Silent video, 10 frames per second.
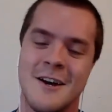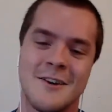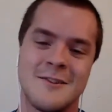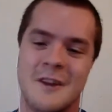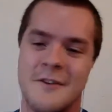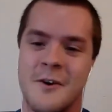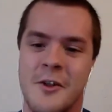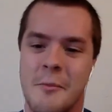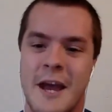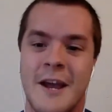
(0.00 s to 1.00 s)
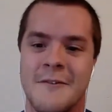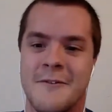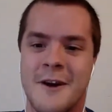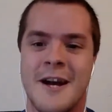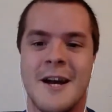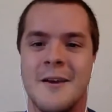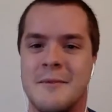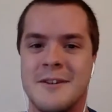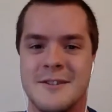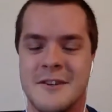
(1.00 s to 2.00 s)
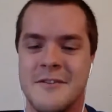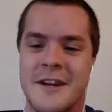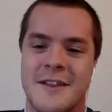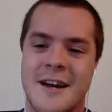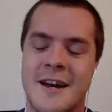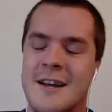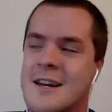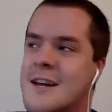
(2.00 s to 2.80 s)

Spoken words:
stuff on the mainframe and stuff like that,